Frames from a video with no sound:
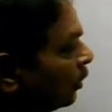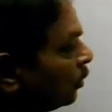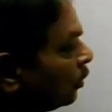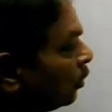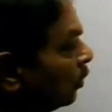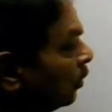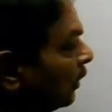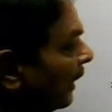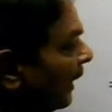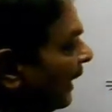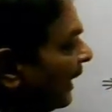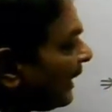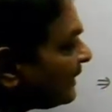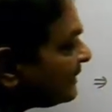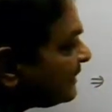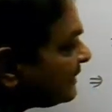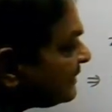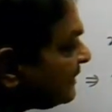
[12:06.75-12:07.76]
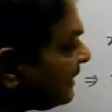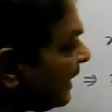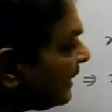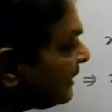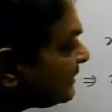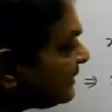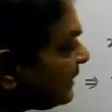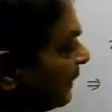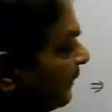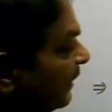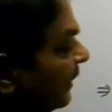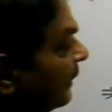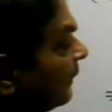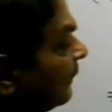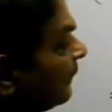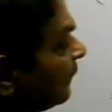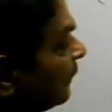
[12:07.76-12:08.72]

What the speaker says: to, x is the LCM here,